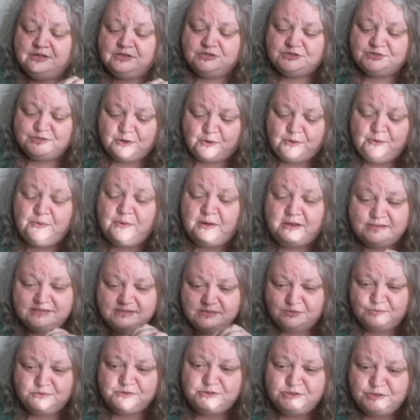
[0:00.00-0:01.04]
So
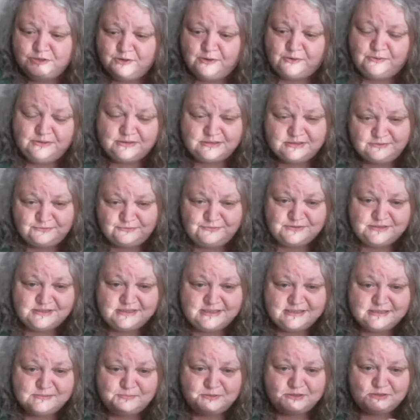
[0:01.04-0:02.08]
as long as you know the
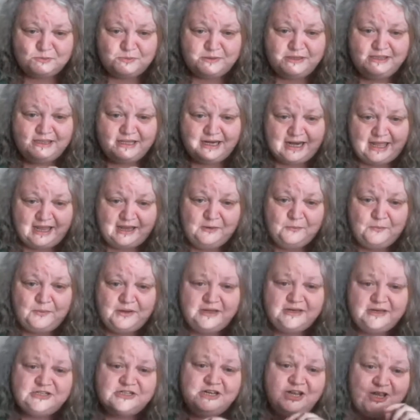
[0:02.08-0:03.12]
differences between the
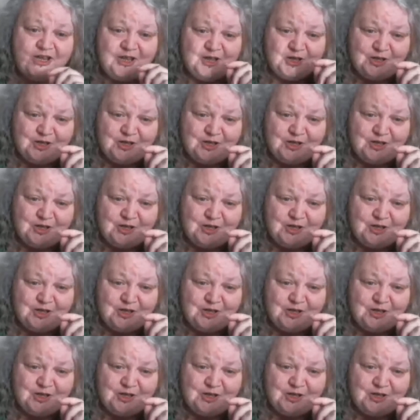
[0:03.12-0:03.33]
language,